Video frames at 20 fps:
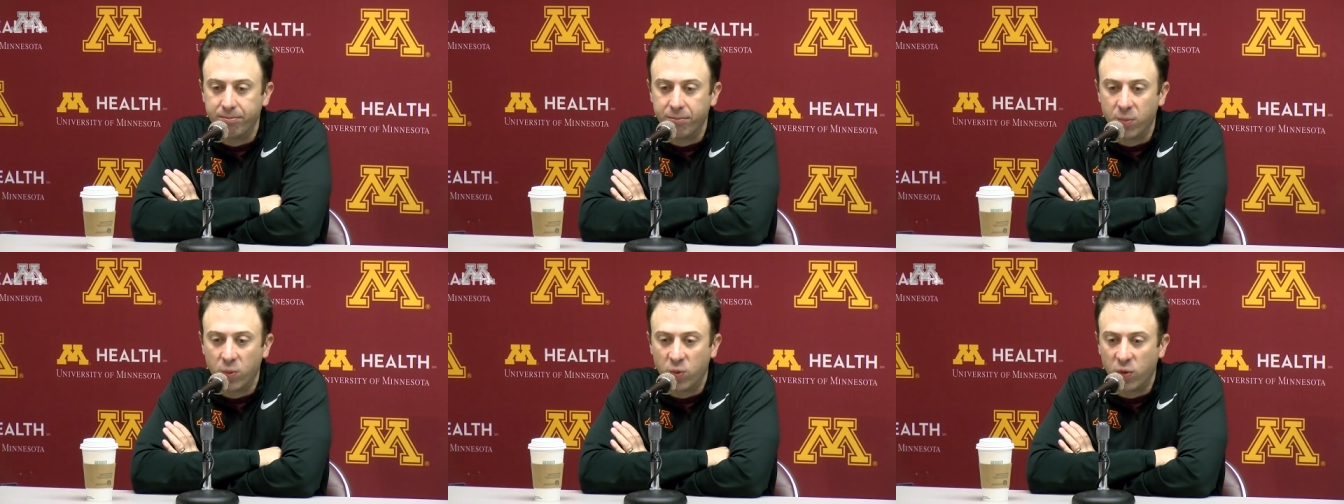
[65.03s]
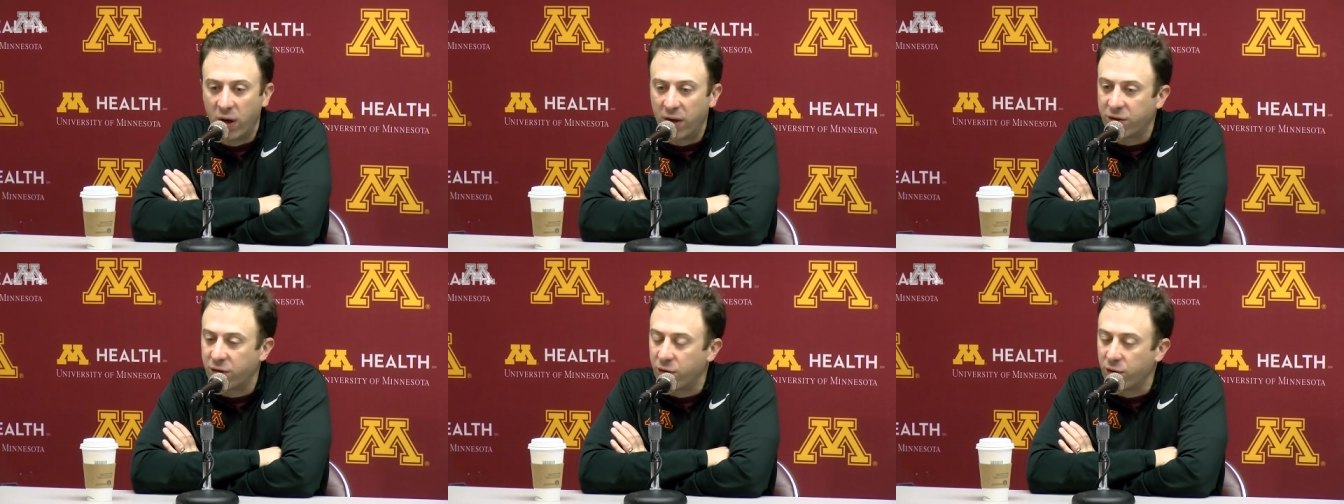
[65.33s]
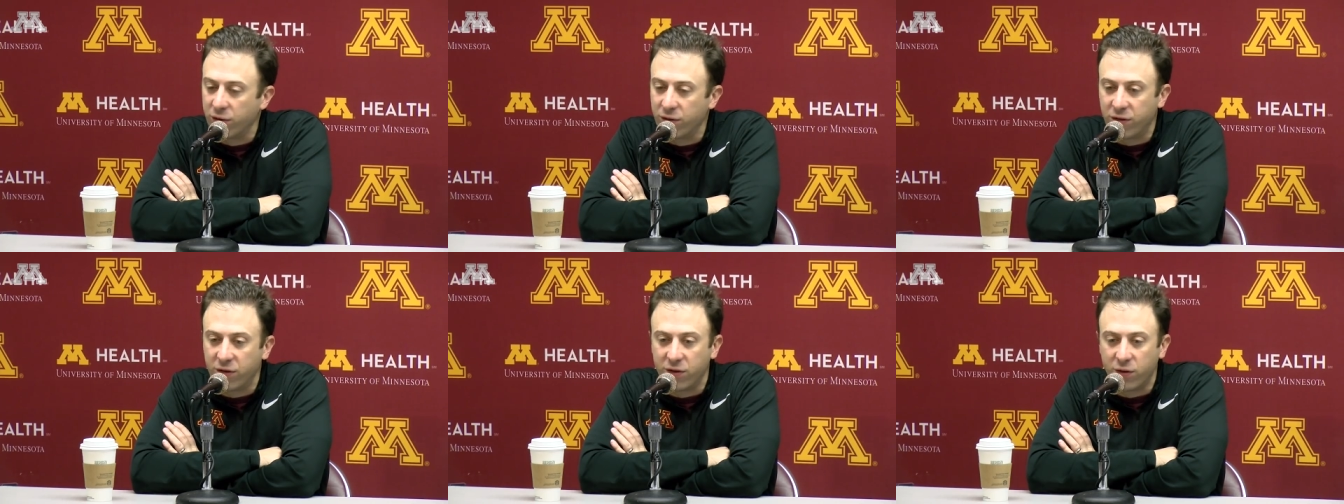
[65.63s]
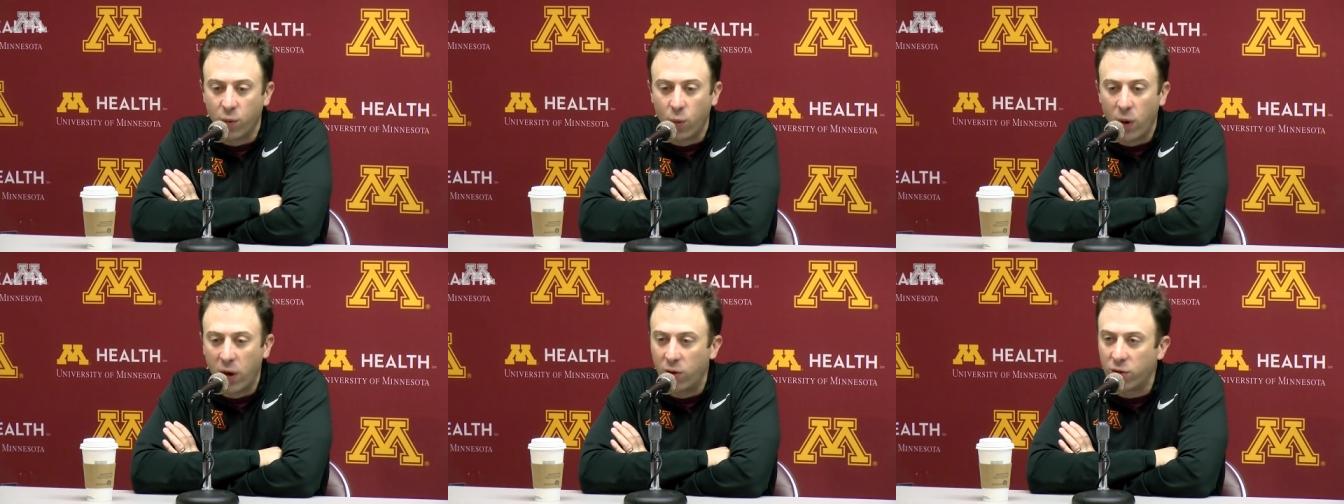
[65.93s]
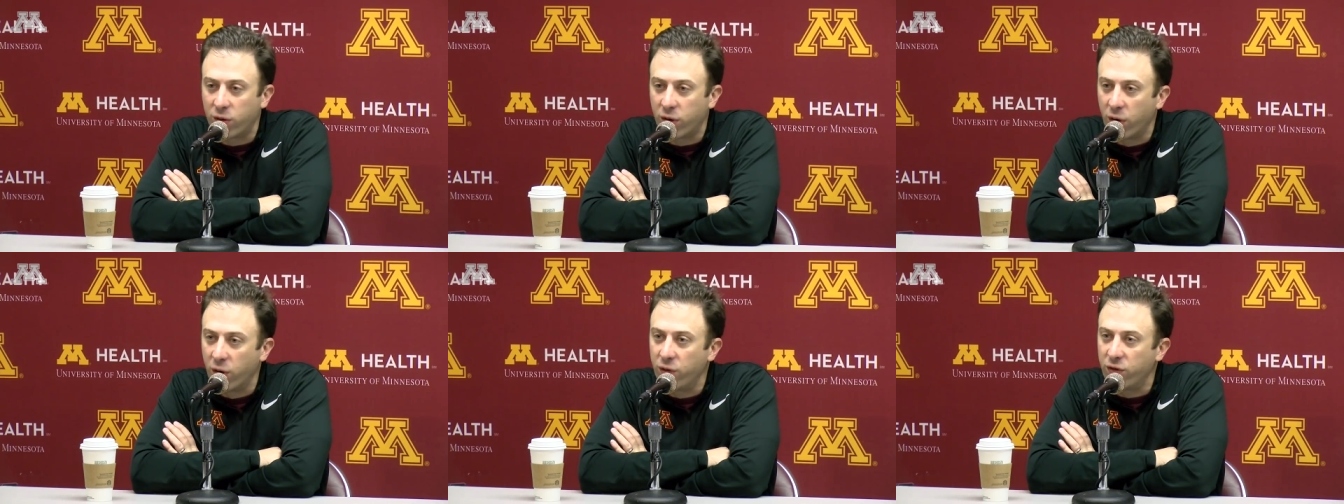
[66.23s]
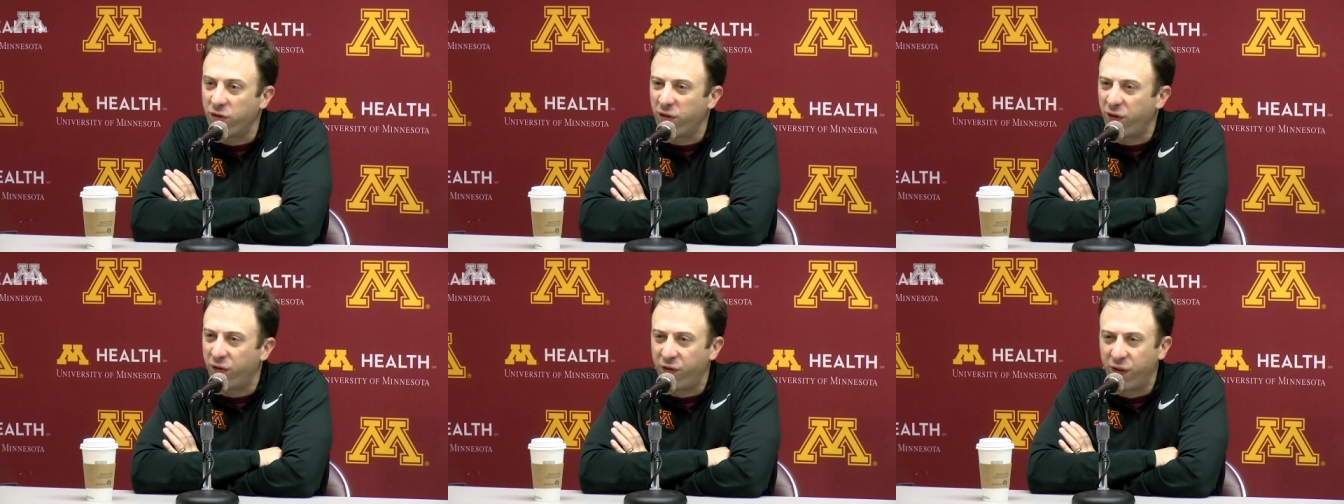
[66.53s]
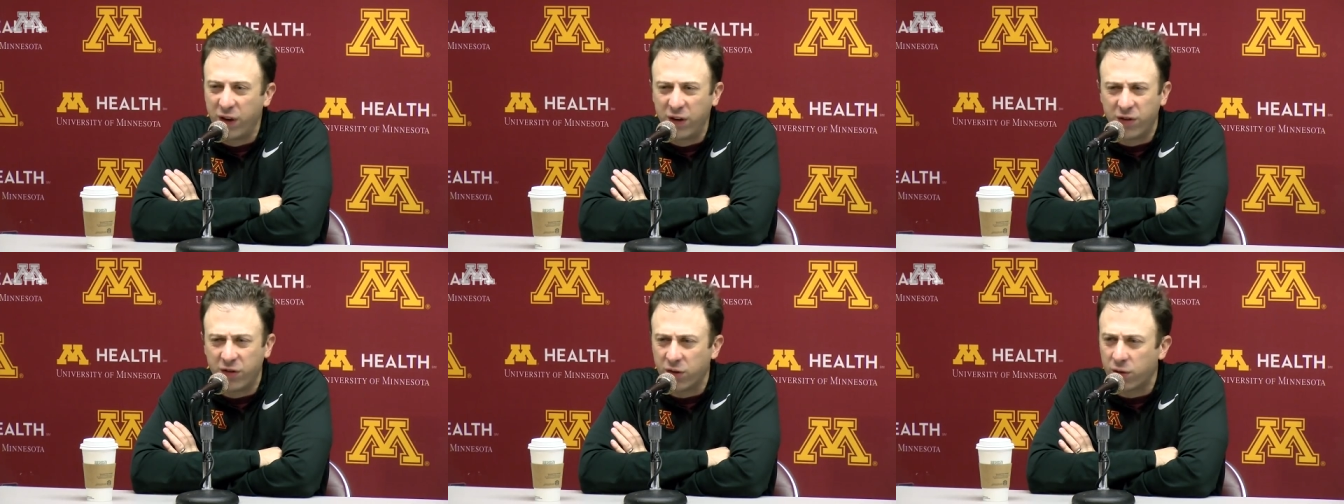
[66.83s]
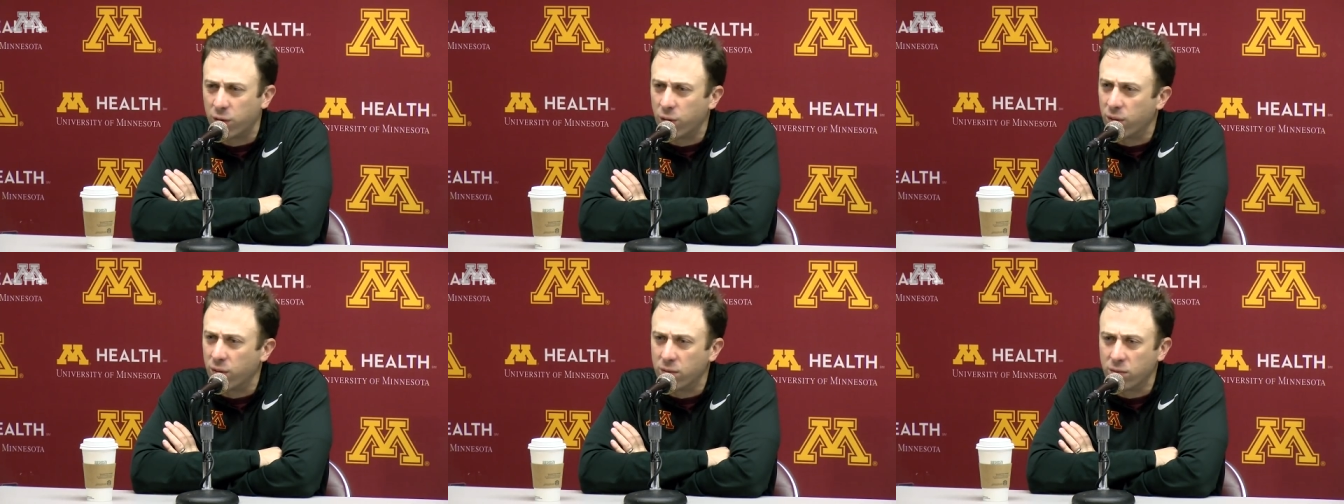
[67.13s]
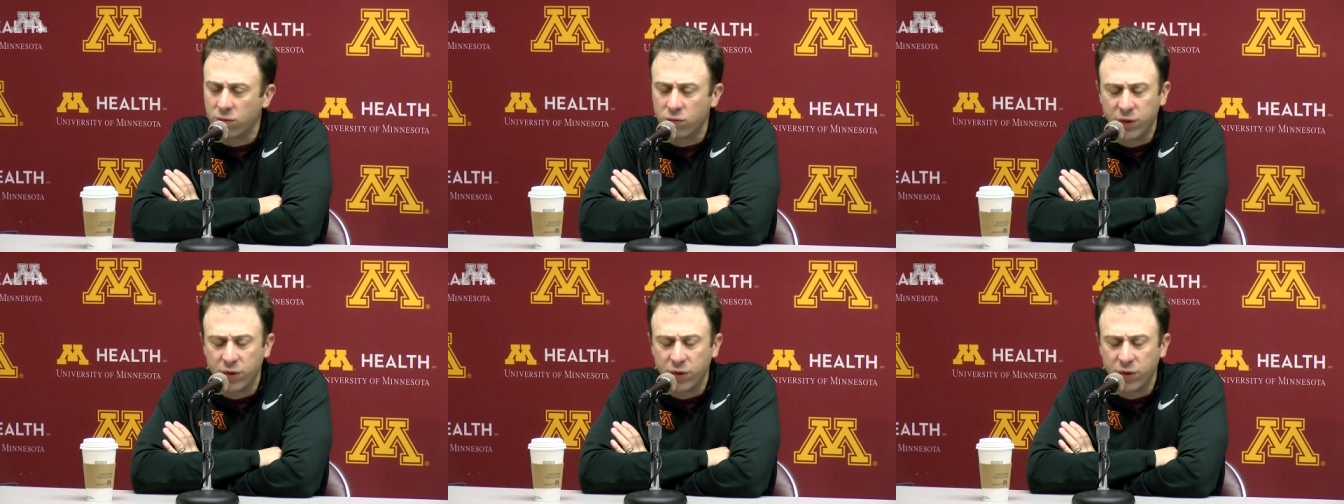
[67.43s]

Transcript: Rutgers is a well-coached, physical,